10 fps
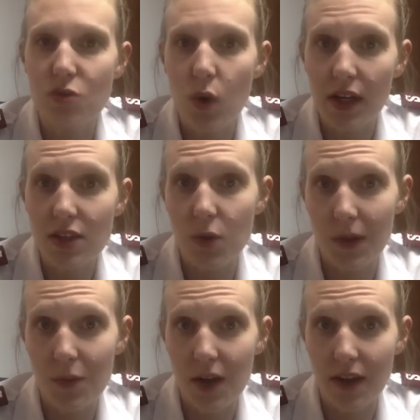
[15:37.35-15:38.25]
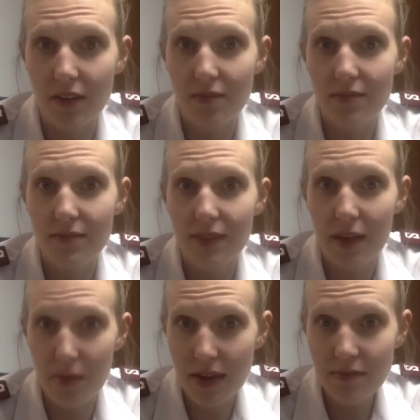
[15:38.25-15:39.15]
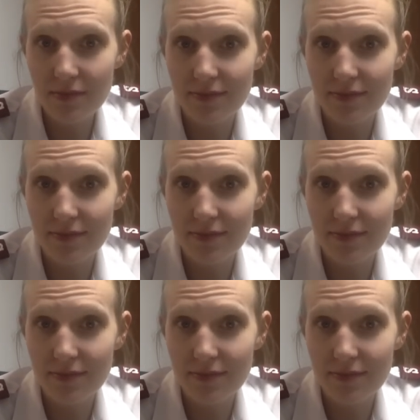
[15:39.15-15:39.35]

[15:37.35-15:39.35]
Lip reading: 2021. Amen?